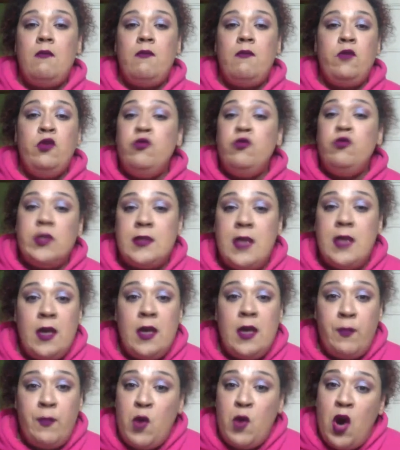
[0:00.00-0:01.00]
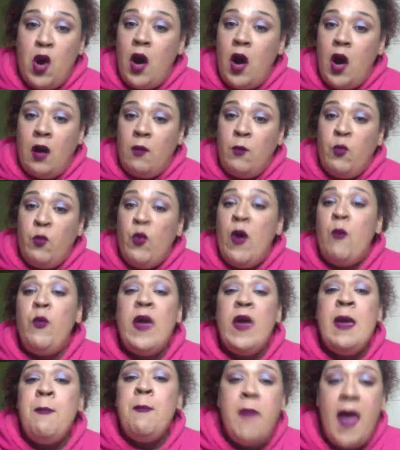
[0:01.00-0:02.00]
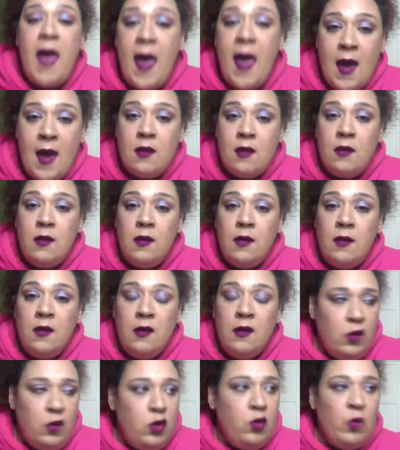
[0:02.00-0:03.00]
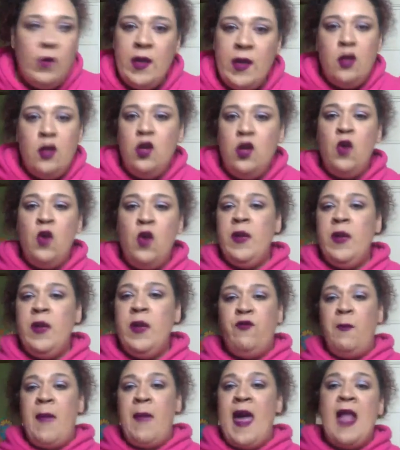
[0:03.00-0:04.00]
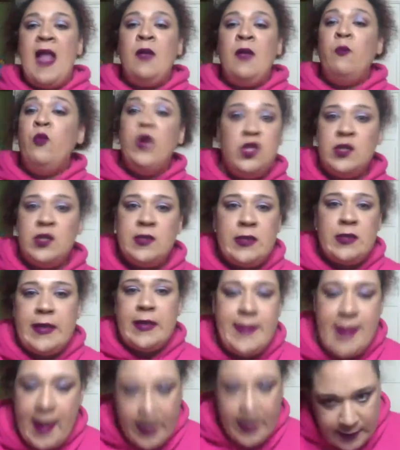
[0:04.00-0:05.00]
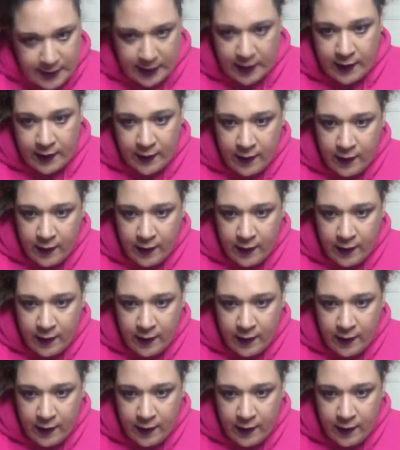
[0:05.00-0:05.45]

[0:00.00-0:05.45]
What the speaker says: you just give from your heart. When we met, you didn't know me from Adam. We just connected.